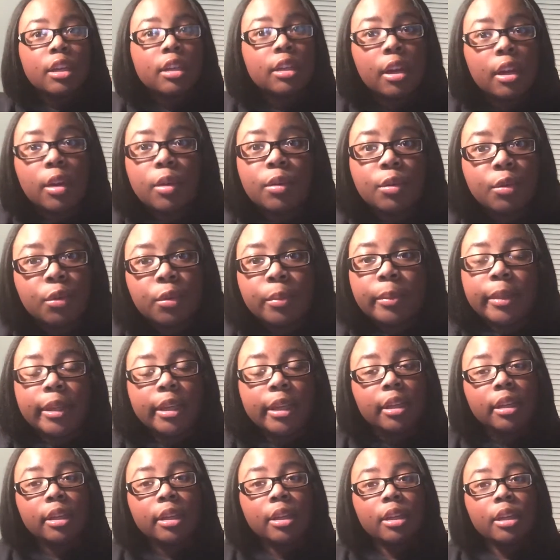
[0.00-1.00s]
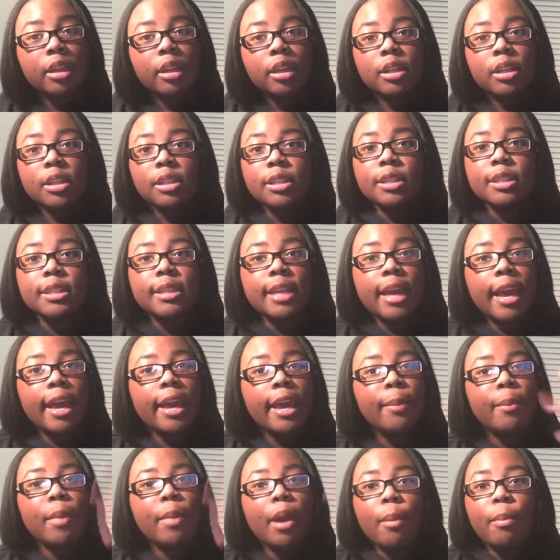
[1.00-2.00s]
don't do me. Just
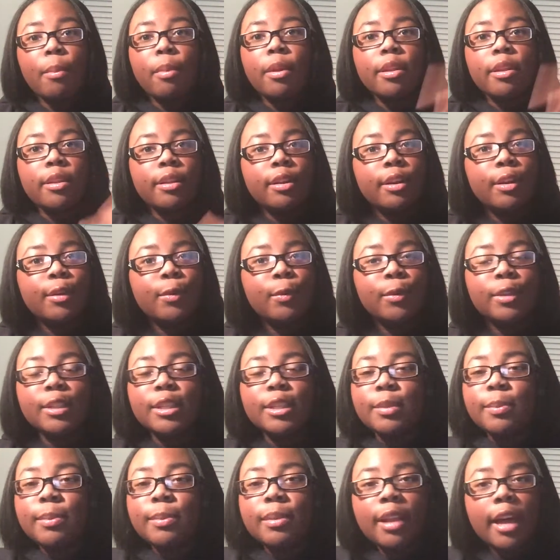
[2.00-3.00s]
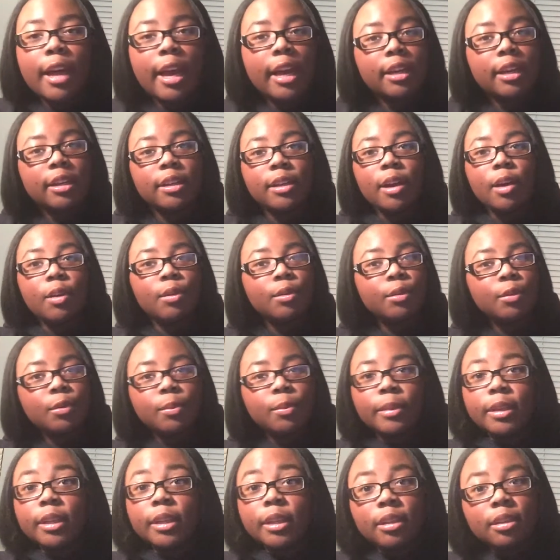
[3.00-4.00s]
like my brother. We just be like, don't
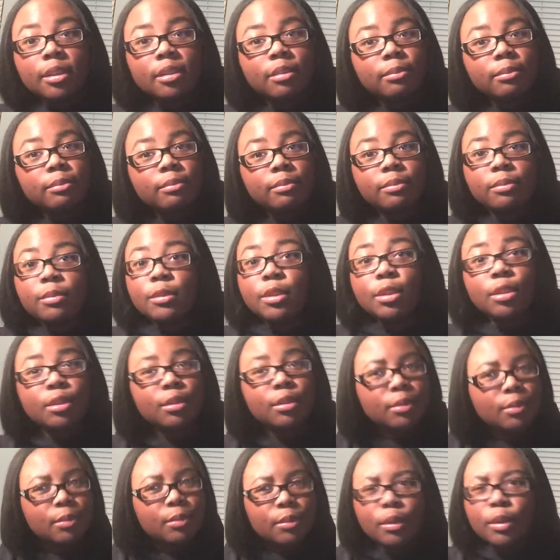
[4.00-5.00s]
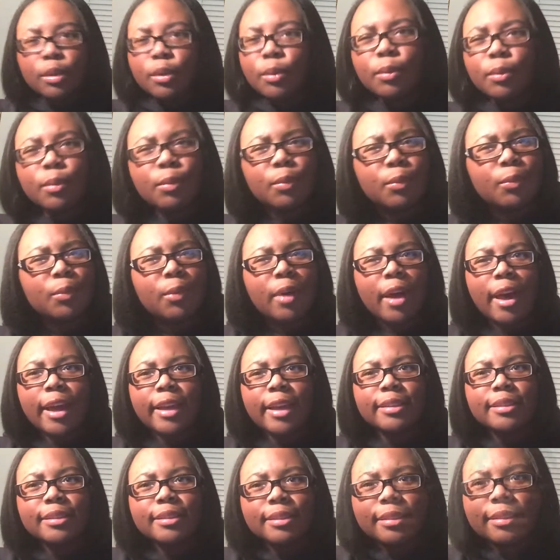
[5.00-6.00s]
do me.
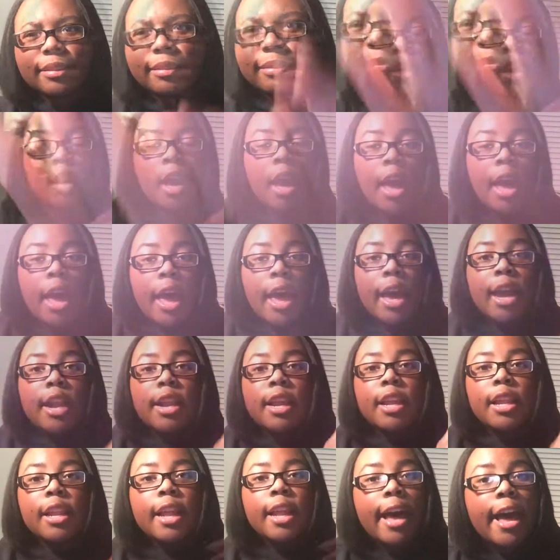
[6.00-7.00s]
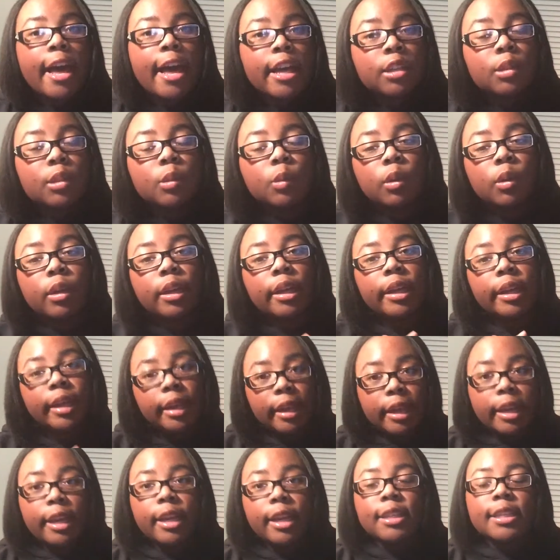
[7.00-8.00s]
What? And the last one
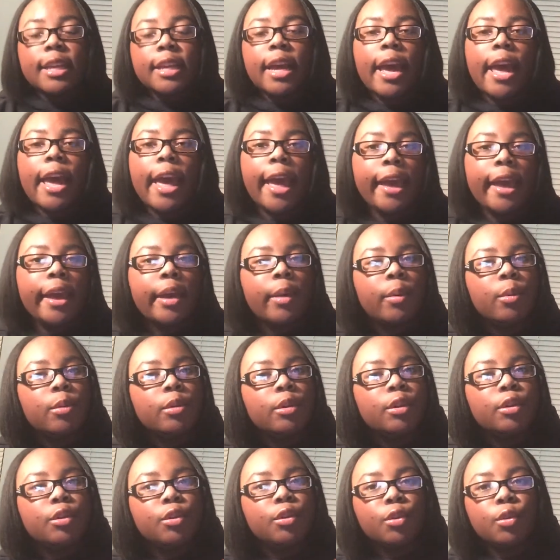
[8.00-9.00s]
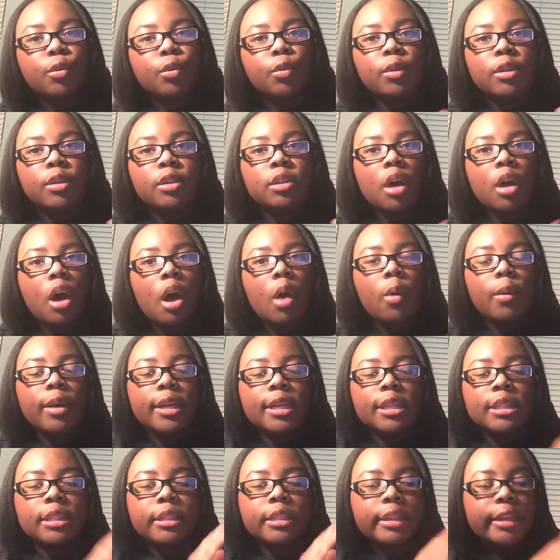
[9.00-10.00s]
is, I hate when a dude is
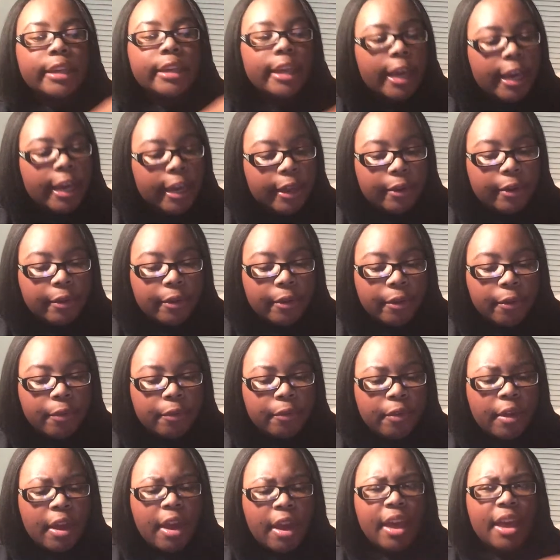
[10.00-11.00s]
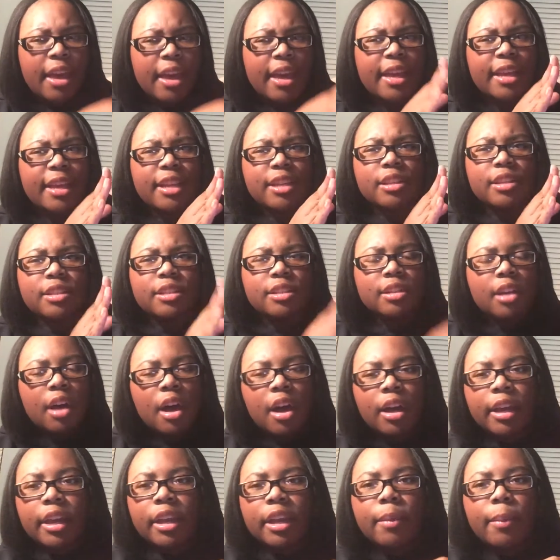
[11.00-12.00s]
always negative and
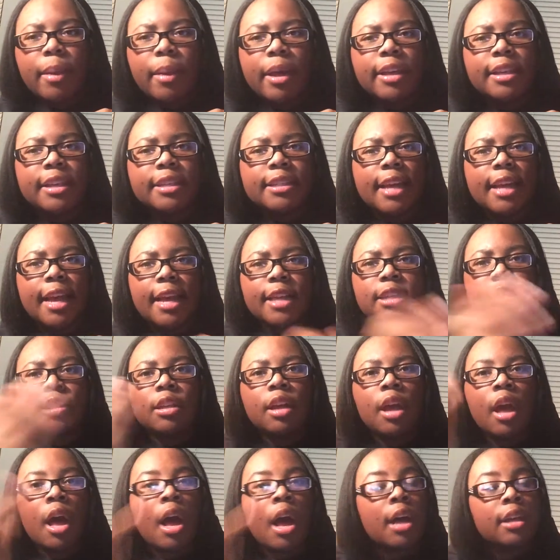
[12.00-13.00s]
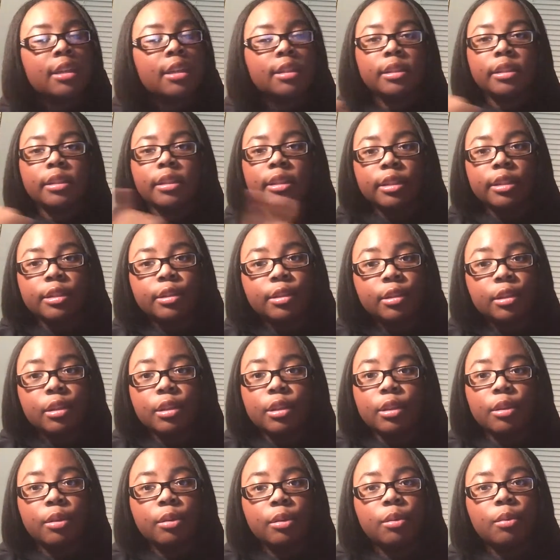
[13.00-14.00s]
talking about his ex constantly to
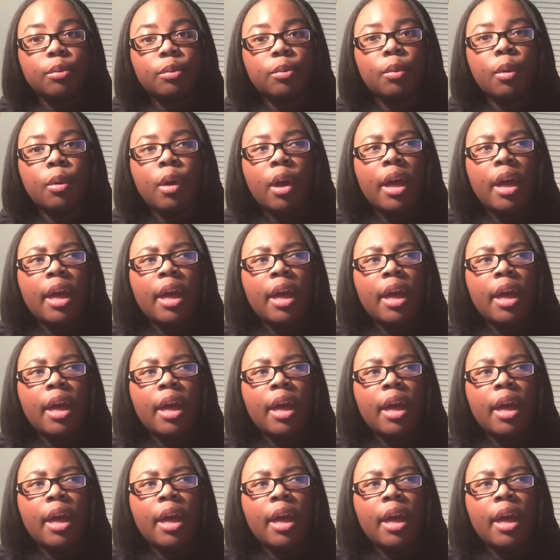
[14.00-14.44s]
you